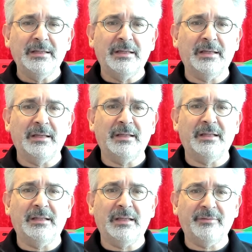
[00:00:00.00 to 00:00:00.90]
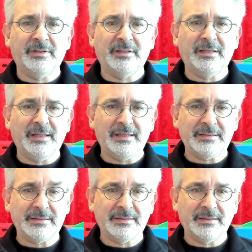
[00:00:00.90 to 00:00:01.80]

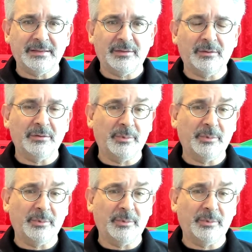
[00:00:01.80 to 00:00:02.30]
Nevertheless, although